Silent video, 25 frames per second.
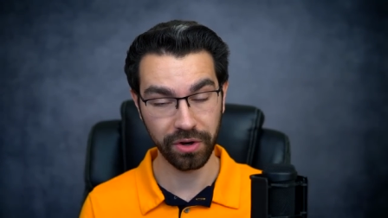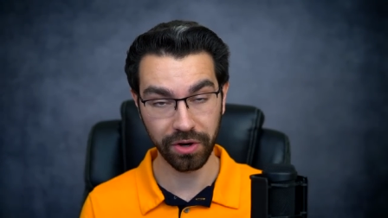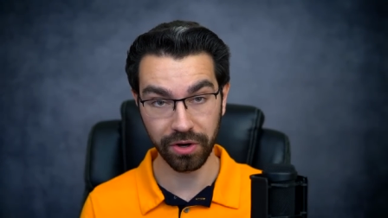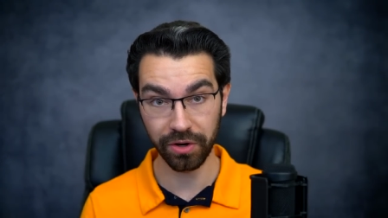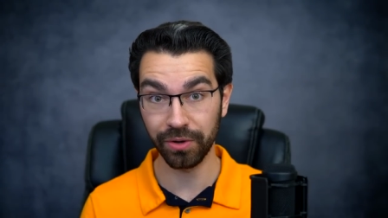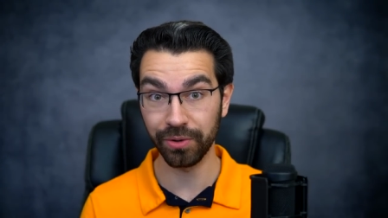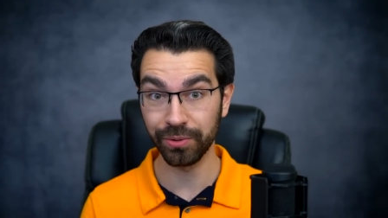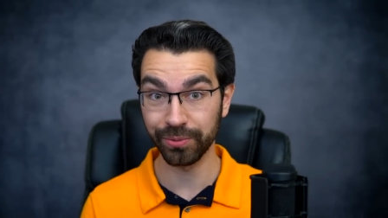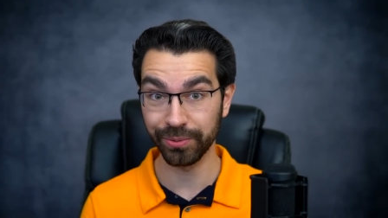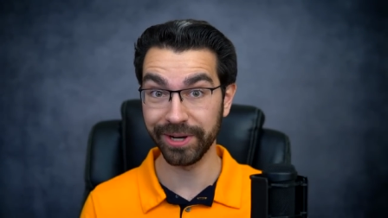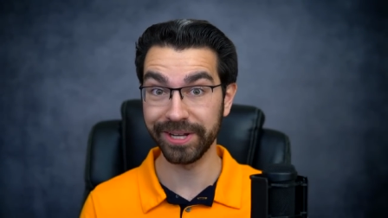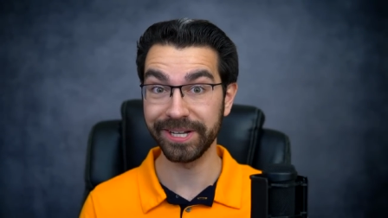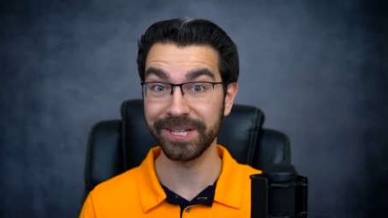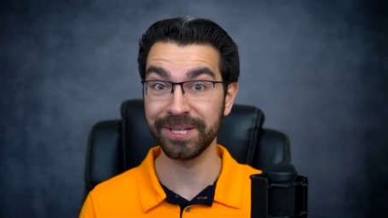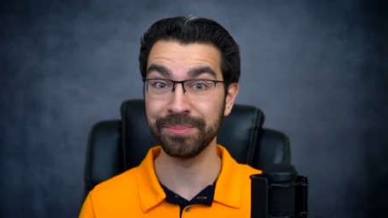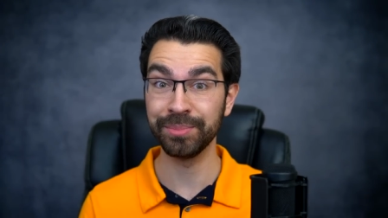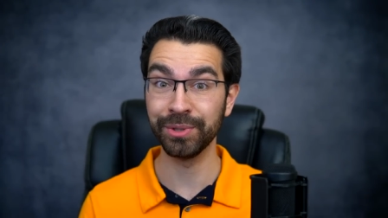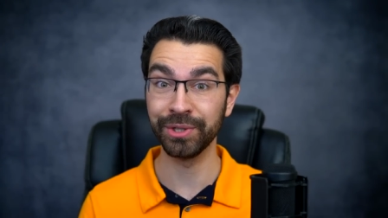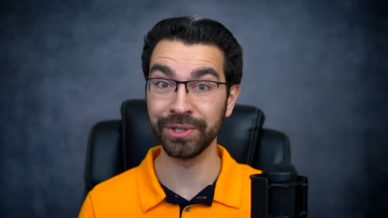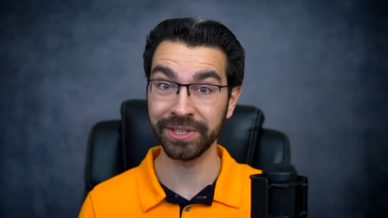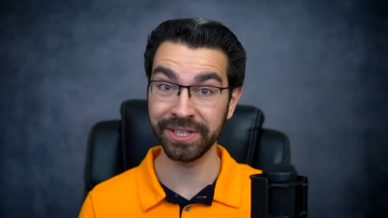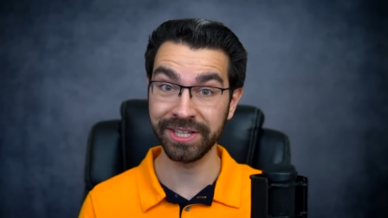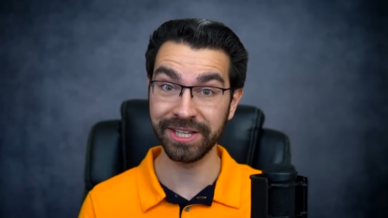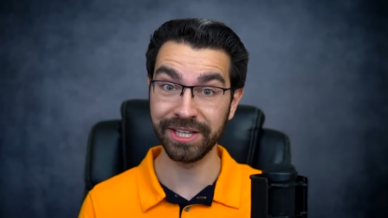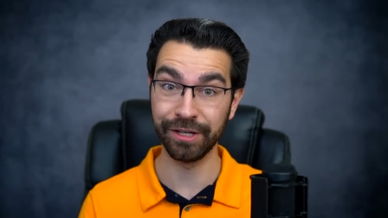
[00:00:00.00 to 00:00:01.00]
already
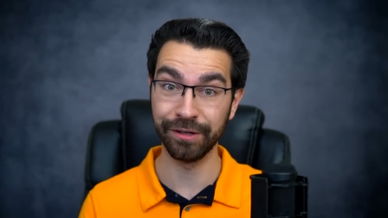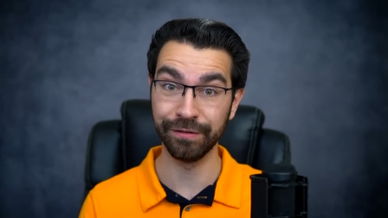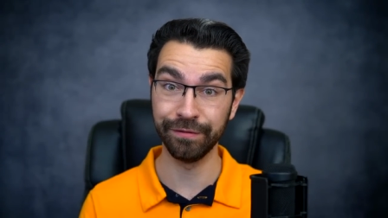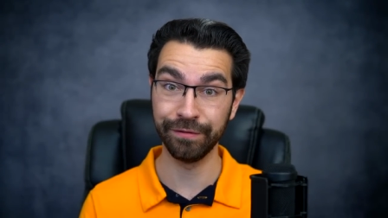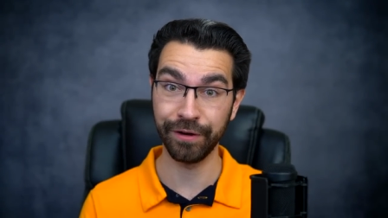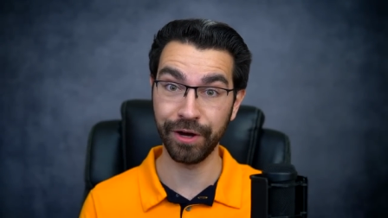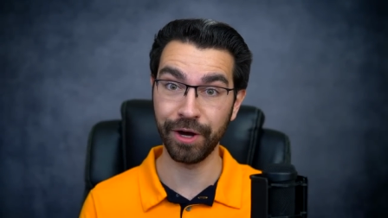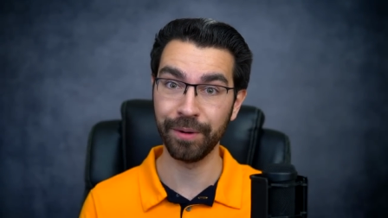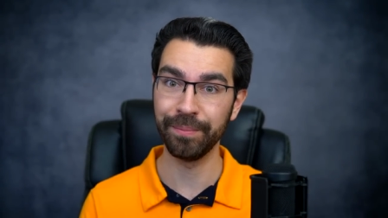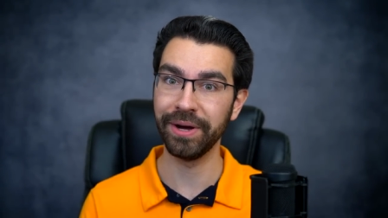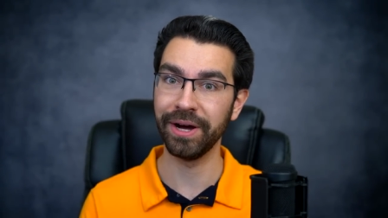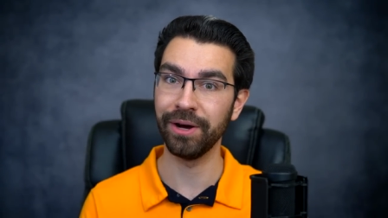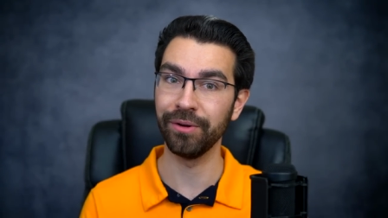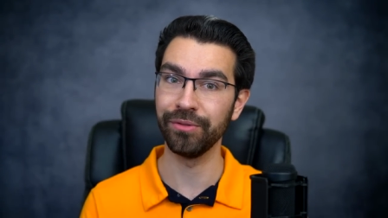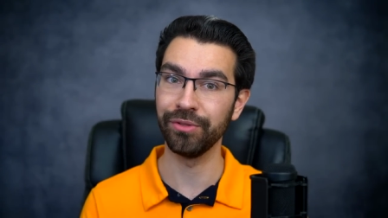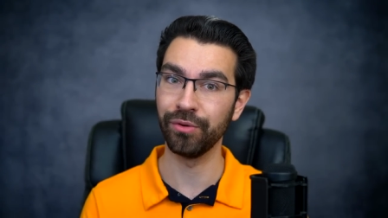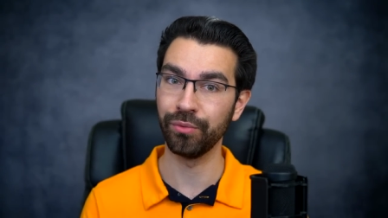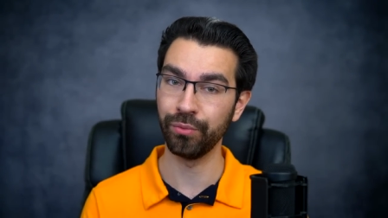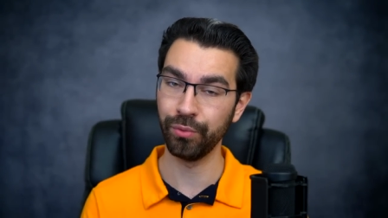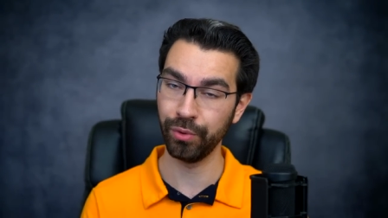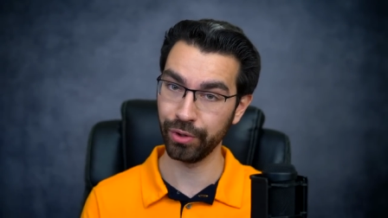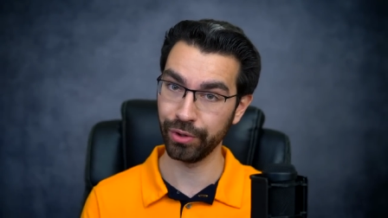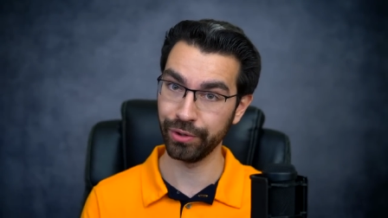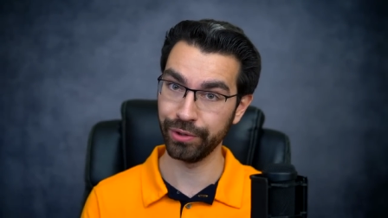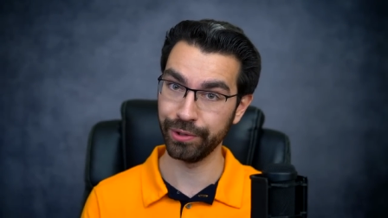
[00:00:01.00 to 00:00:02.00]
believe about the
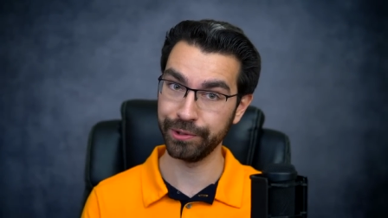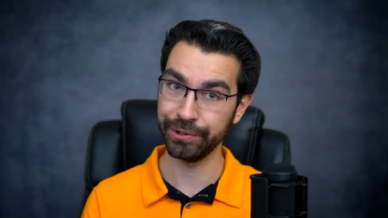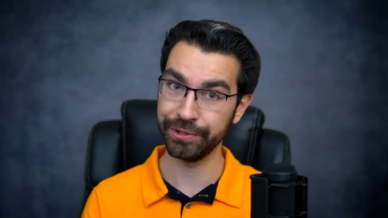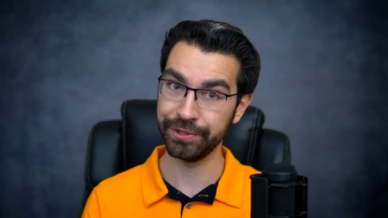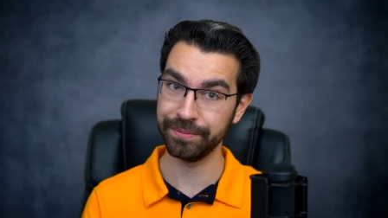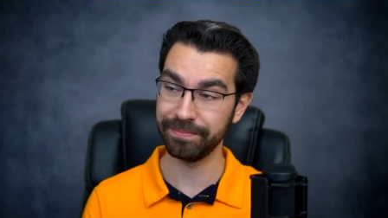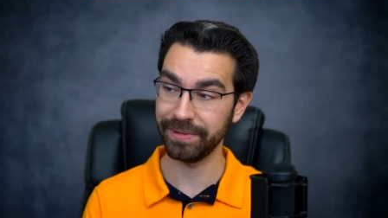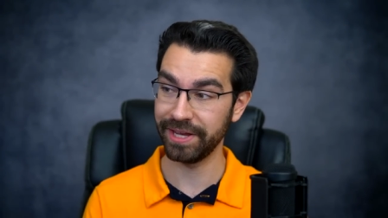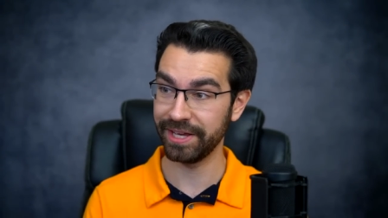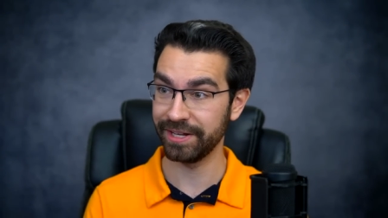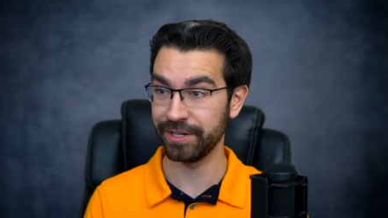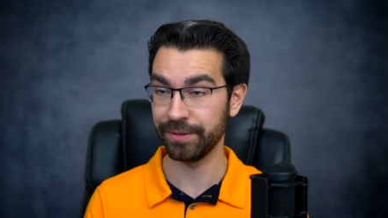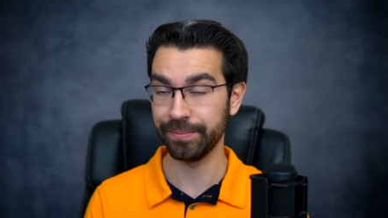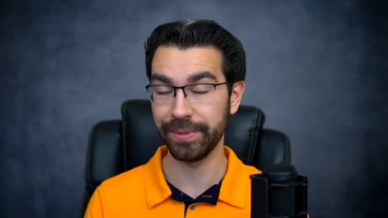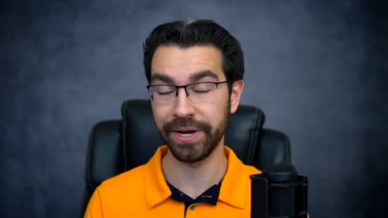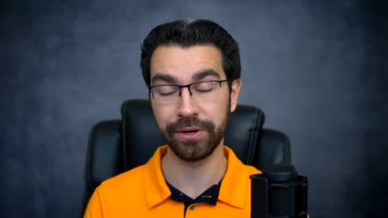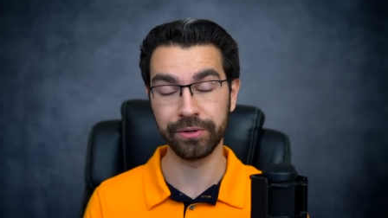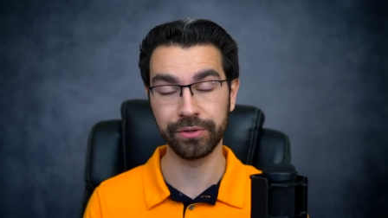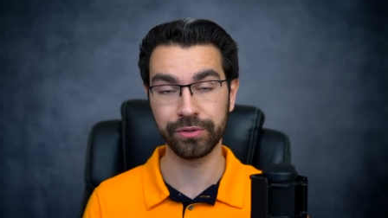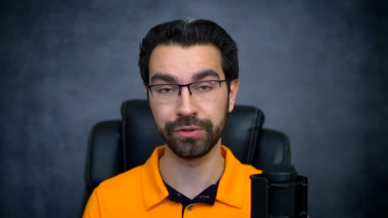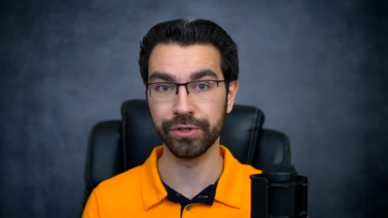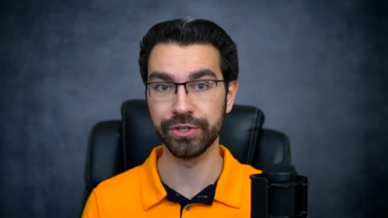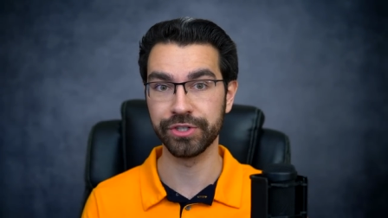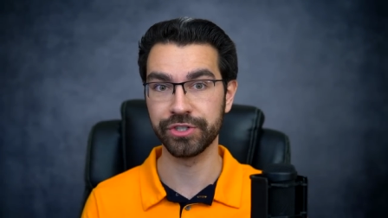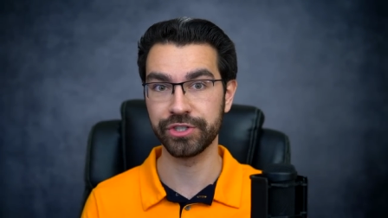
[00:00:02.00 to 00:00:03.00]
world and
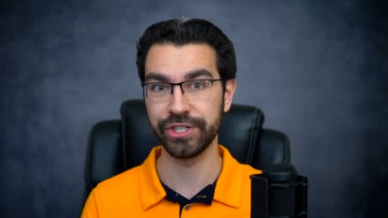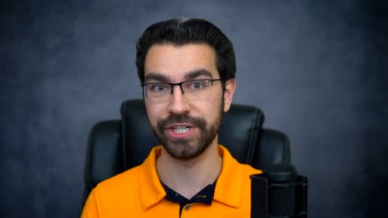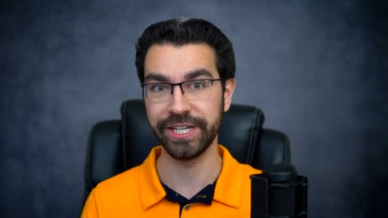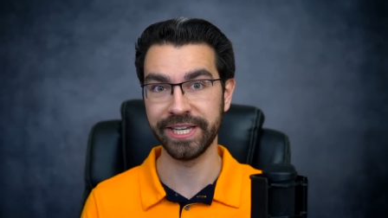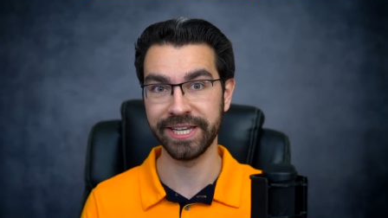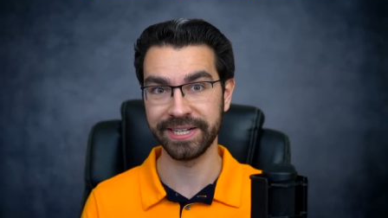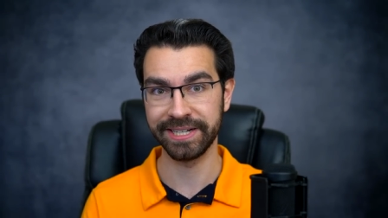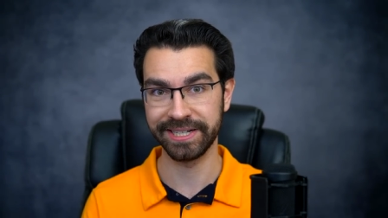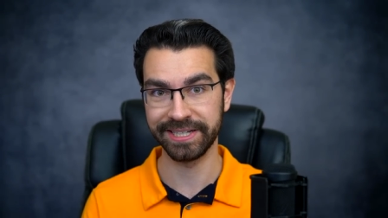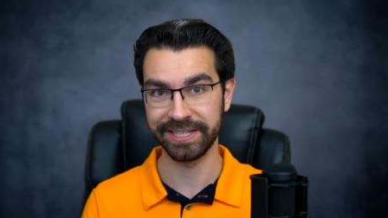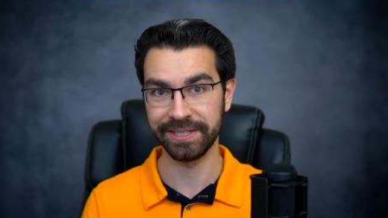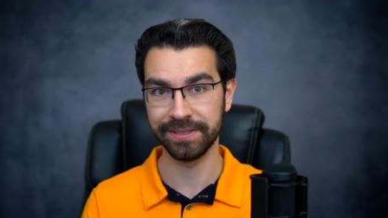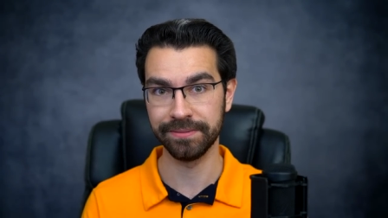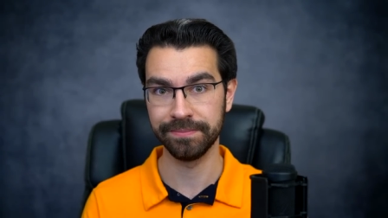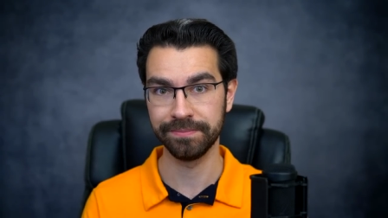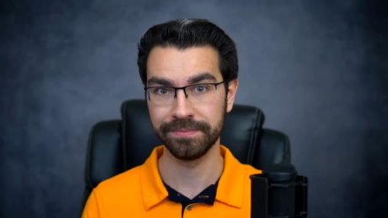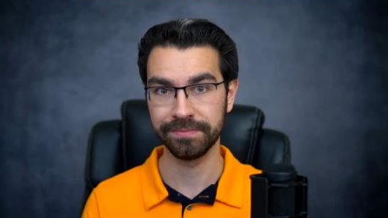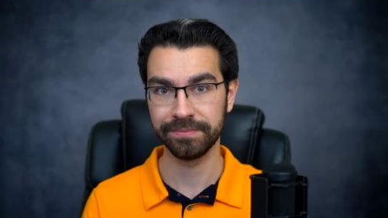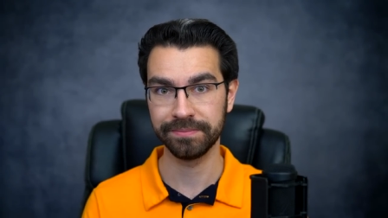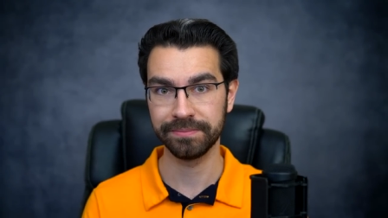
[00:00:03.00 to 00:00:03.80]
about Christianity.